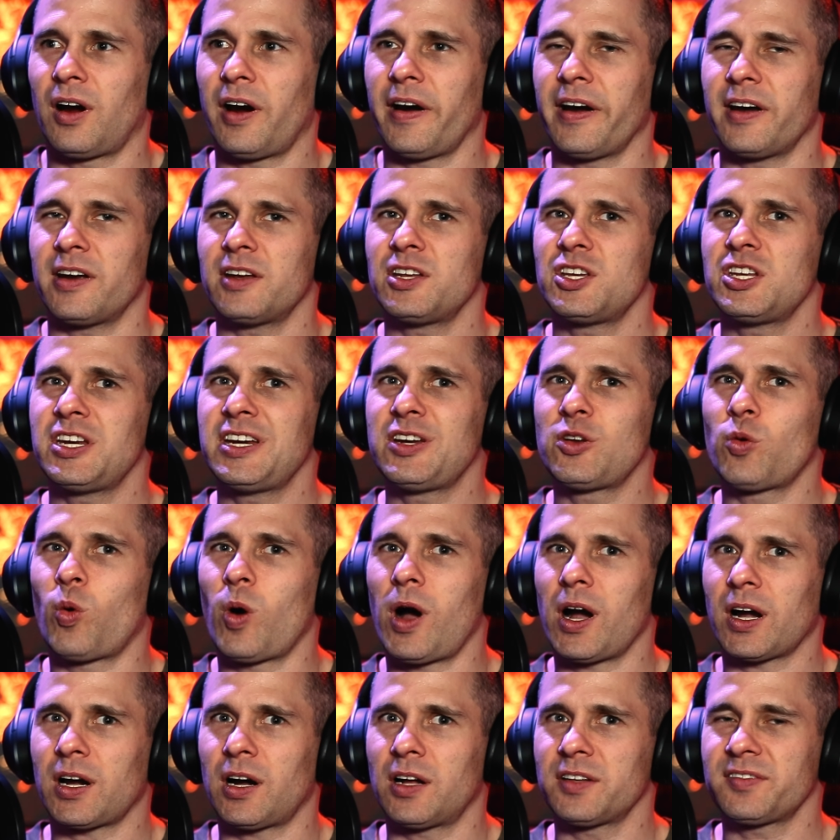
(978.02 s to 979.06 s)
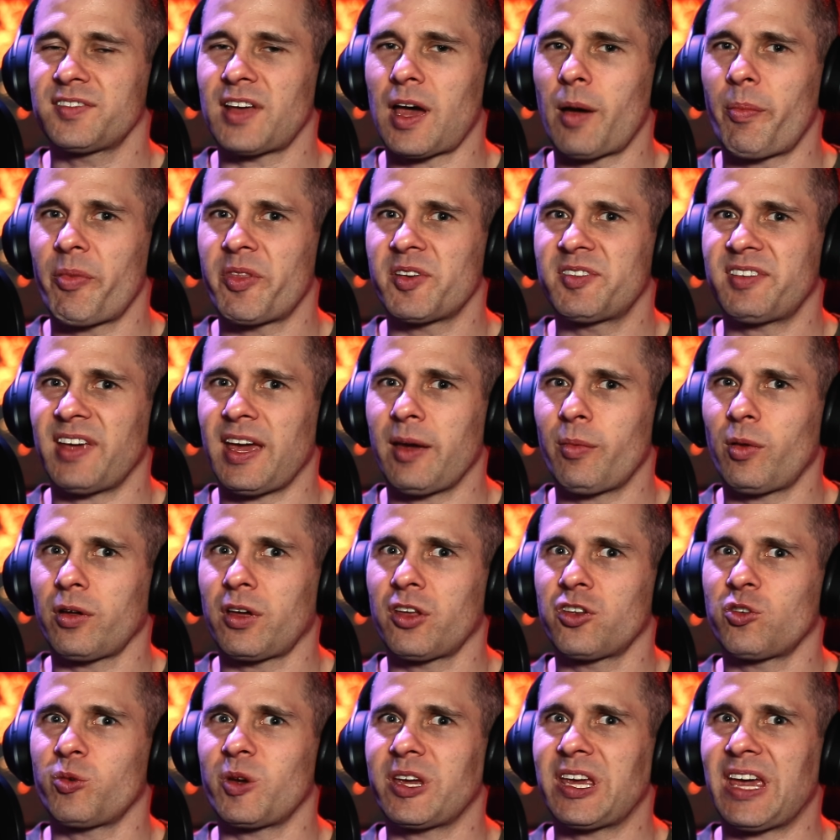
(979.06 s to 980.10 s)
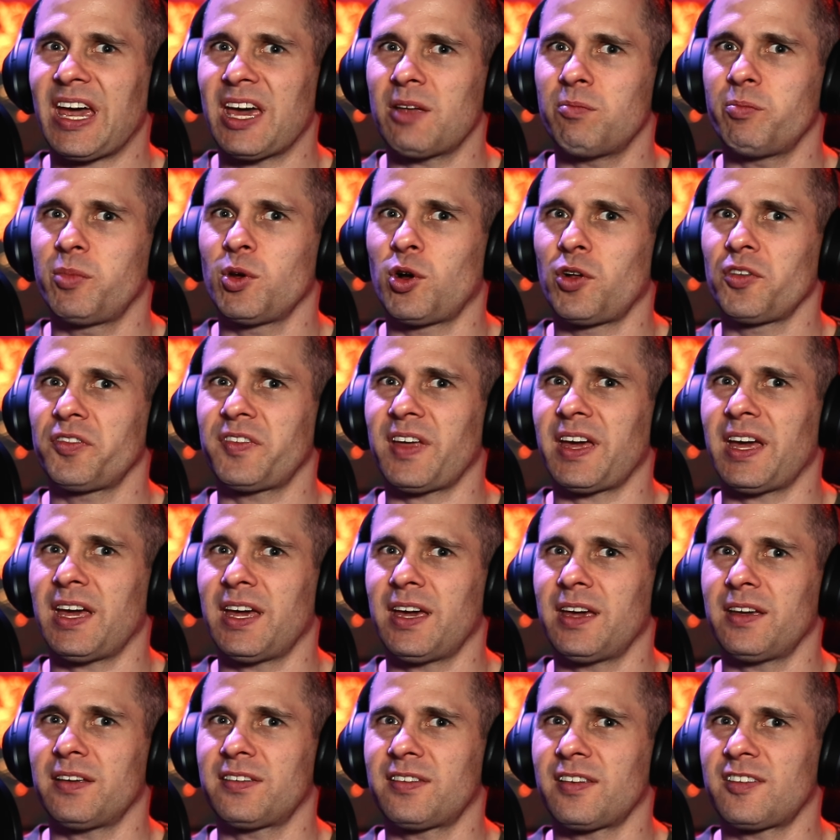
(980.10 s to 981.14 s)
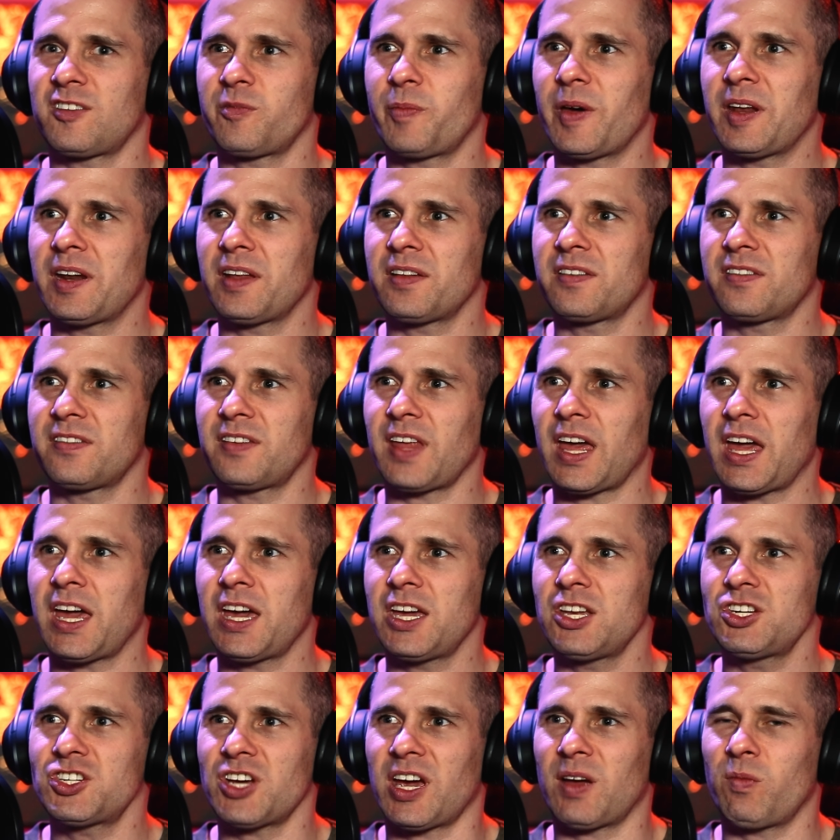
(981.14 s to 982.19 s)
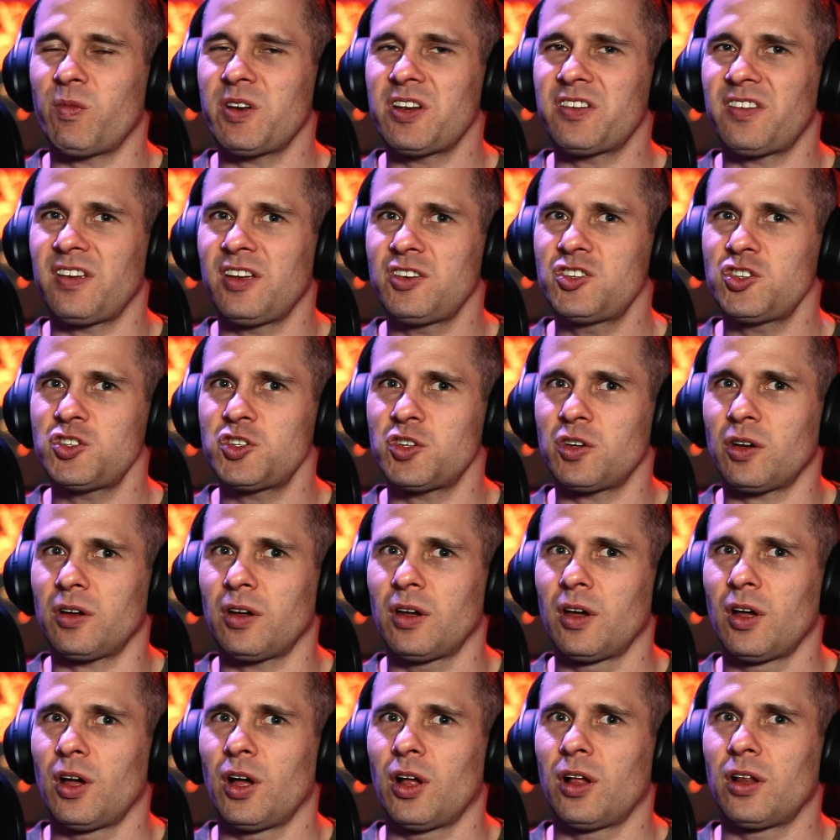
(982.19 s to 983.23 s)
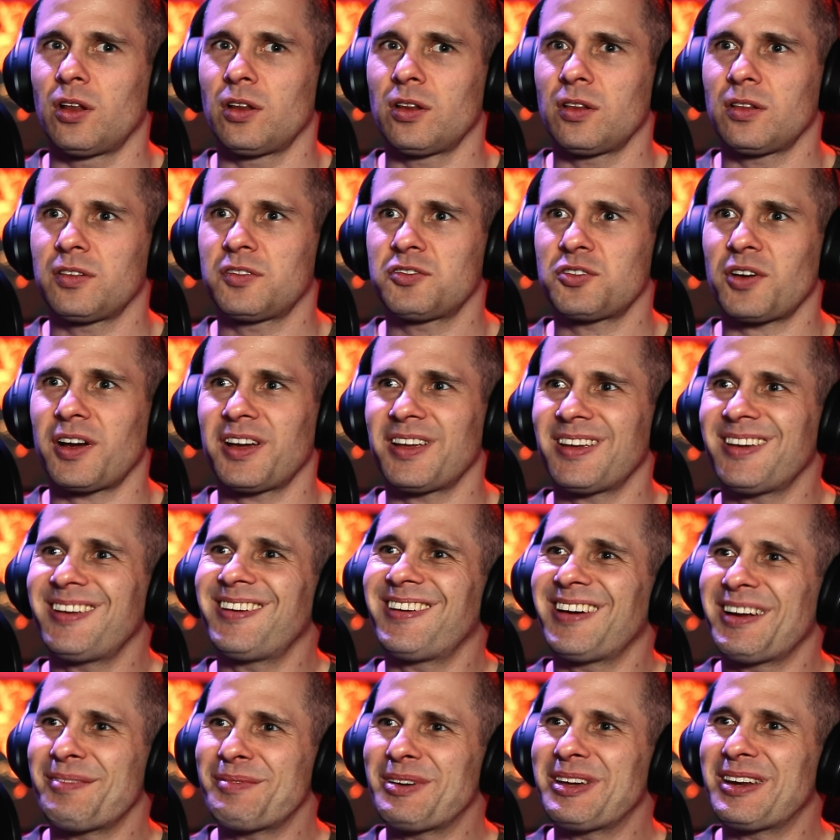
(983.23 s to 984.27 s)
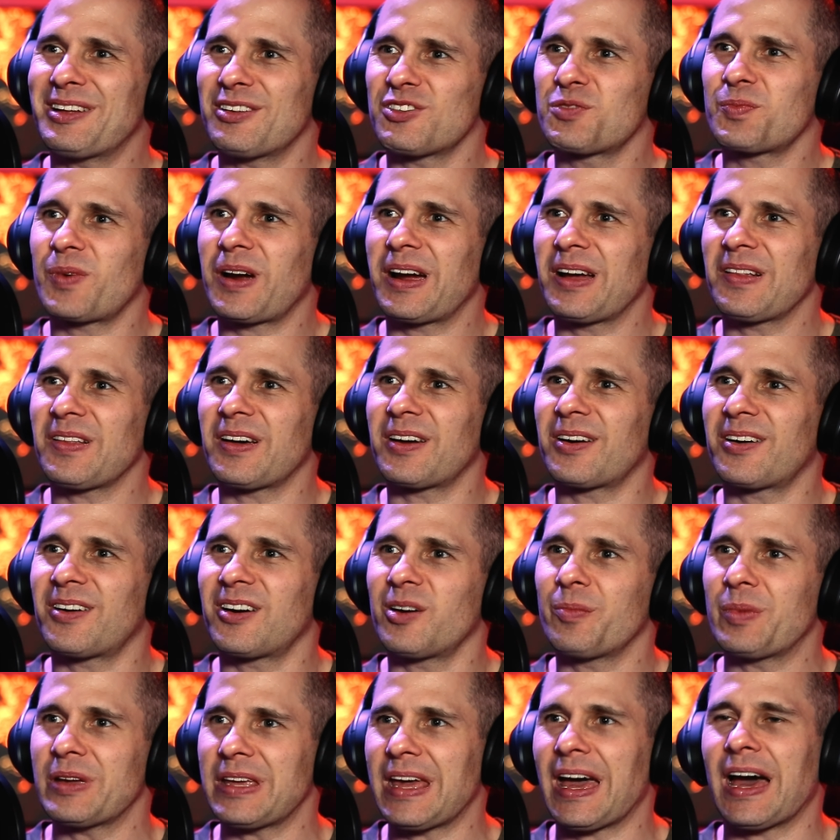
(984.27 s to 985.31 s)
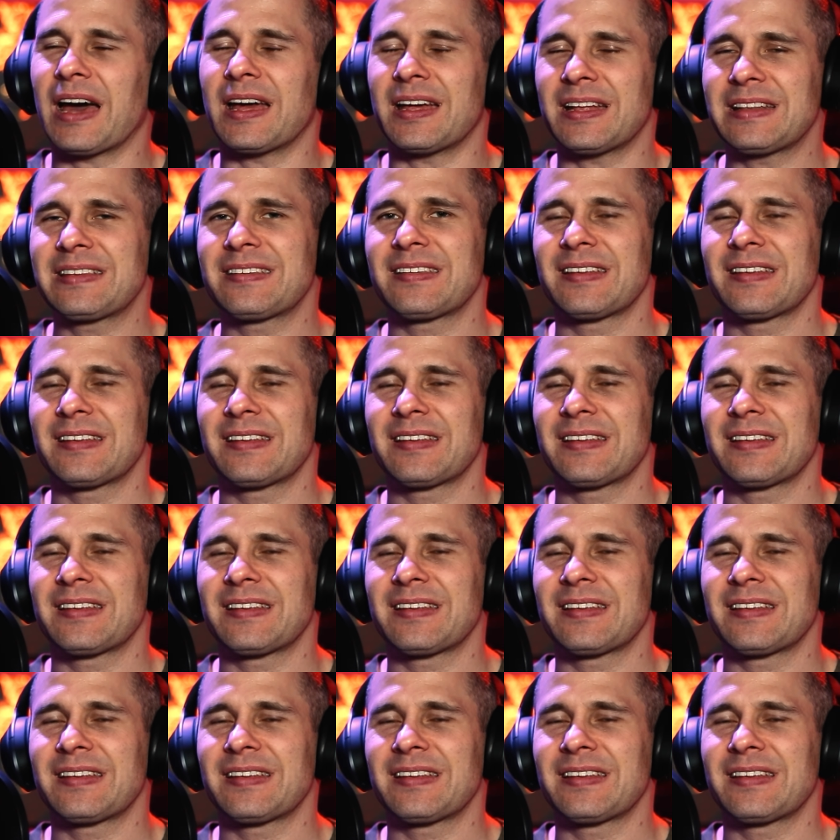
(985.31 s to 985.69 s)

All right, you need to walk on top of the table because we can't build a suspended stage and we just need you to try, you know what I mean? It was probably a lot harder, but yeah,